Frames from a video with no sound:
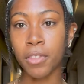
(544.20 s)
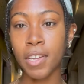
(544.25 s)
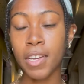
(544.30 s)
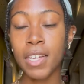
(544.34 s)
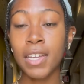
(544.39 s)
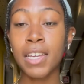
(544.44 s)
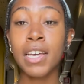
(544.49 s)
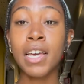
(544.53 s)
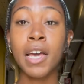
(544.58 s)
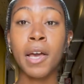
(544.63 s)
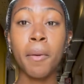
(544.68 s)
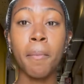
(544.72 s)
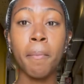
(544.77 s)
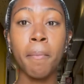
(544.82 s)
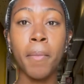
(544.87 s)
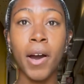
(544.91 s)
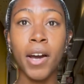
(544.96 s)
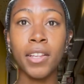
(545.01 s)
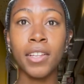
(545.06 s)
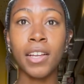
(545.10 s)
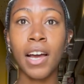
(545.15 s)
it.
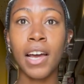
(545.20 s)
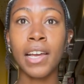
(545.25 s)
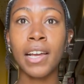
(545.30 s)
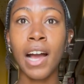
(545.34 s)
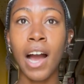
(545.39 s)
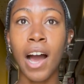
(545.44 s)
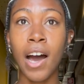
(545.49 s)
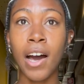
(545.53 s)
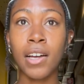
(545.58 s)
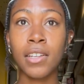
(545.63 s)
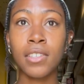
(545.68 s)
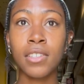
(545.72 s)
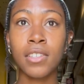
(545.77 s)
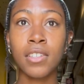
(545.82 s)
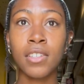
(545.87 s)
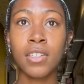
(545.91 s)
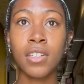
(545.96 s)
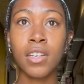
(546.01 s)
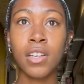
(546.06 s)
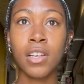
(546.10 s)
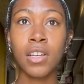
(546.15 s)
But I got
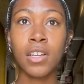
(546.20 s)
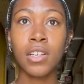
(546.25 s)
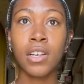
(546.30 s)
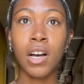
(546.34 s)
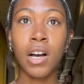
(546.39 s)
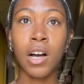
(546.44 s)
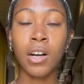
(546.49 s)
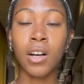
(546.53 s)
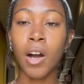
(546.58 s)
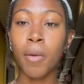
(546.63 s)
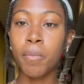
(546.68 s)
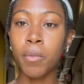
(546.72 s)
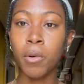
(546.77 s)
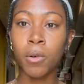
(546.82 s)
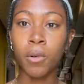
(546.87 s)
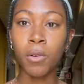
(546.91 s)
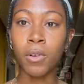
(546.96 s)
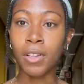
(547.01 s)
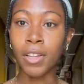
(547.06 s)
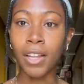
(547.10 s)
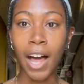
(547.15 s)
a couple
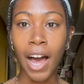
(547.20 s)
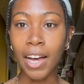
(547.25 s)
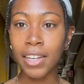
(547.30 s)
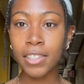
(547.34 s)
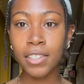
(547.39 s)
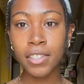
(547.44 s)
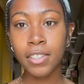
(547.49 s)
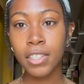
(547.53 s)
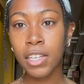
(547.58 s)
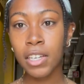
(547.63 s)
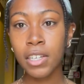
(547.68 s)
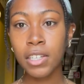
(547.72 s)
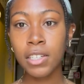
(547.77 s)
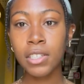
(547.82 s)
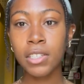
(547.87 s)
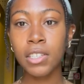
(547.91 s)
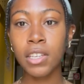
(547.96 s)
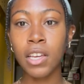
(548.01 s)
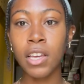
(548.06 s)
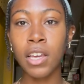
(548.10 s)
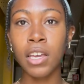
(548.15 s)
glass
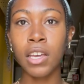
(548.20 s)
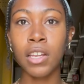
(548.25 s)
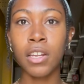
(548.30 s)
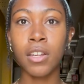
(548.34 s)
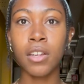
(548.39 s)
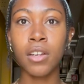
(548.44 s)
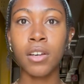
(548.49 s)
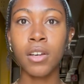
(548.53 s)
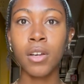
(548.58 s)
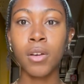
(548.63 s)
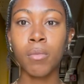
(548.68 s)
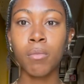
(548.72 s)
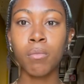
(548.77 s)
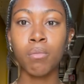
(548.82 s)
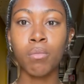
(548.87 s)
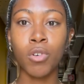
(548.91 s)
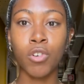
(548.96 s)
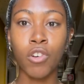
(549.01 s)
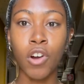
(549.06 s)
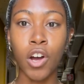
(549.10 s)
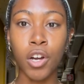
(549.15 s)
things in
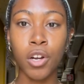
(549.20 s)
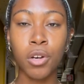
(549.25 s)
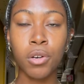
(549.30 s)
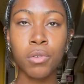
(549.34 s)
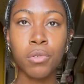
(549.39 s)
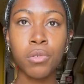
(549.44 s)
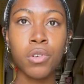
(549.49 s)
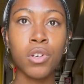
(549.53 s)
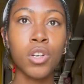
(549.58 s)
Burano,